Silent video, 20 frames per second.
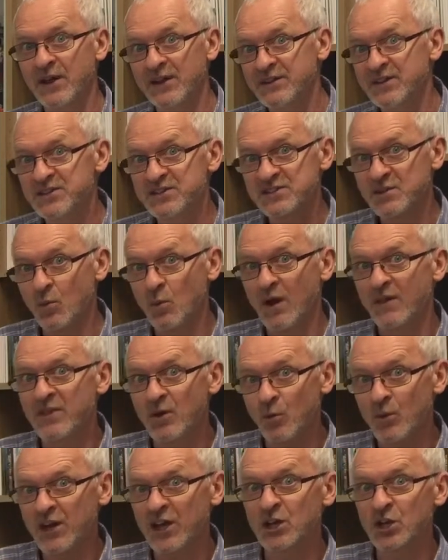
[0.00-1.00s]
And this is the one
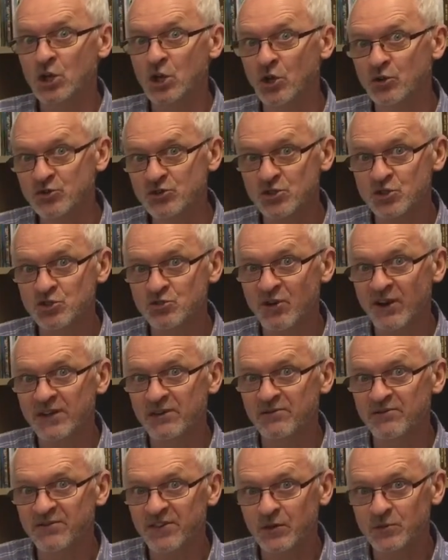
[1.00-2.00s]
that we're going to
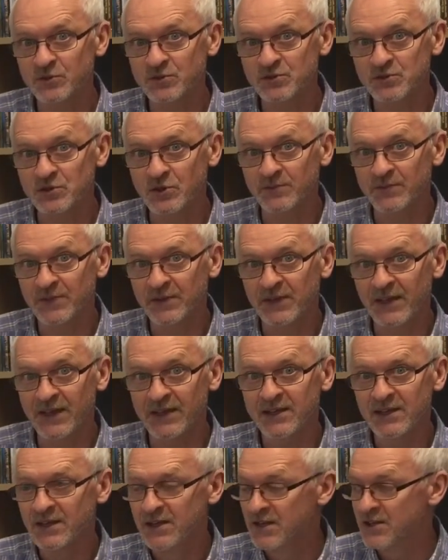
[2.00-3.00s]
concentrate and focus on. Okay.